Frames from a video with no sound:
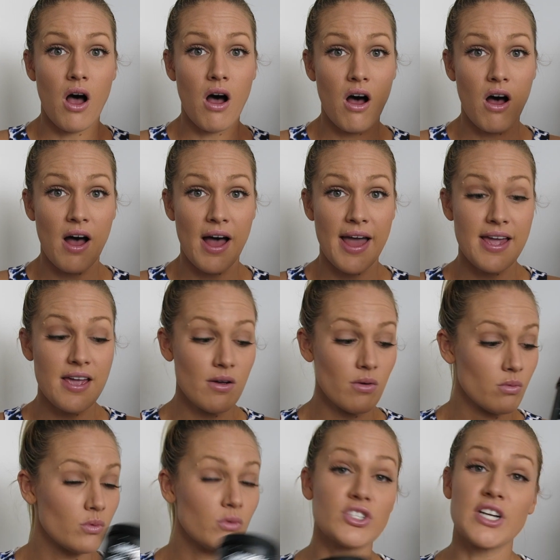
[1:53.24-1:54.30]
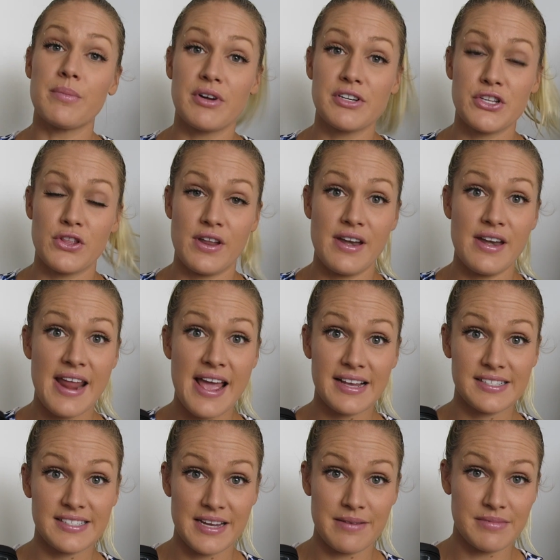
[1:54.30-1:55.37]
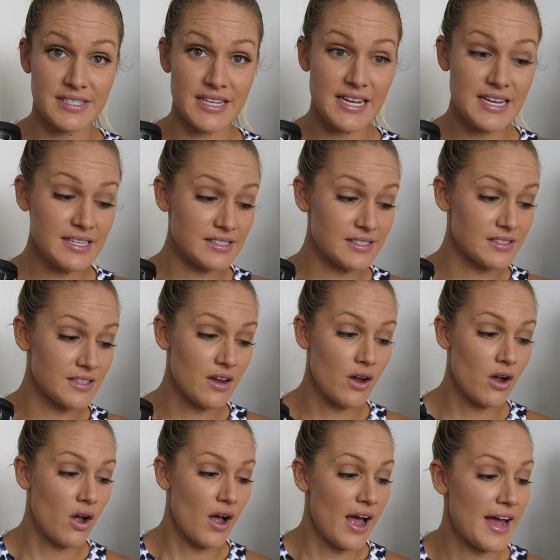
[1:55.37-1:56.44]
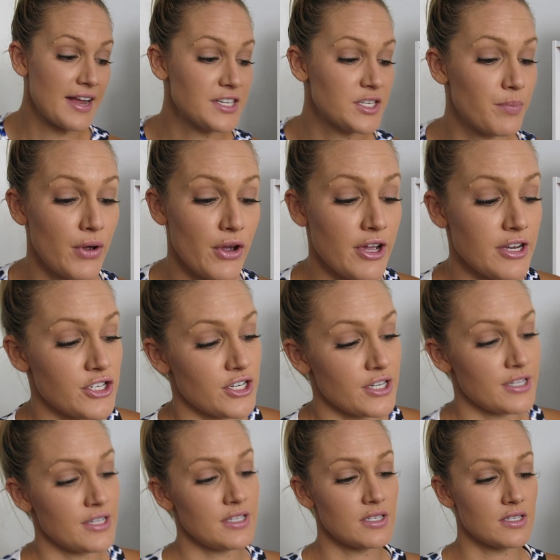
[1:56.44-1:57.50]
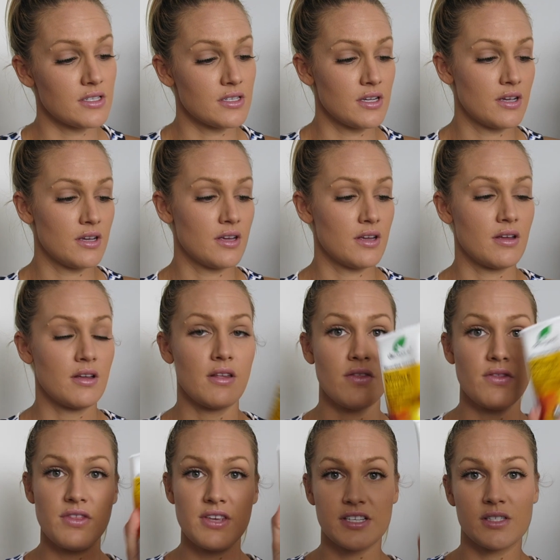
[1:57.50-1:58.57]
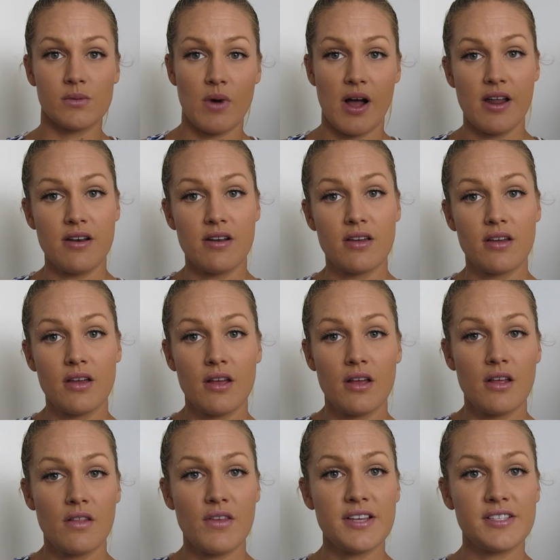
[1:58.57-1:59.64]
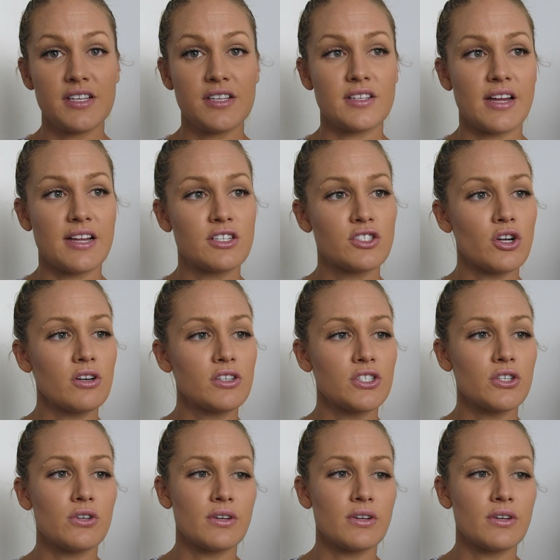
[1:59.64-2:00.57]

I will jump onto the next empties. Had to purchase this one. This is a Dr.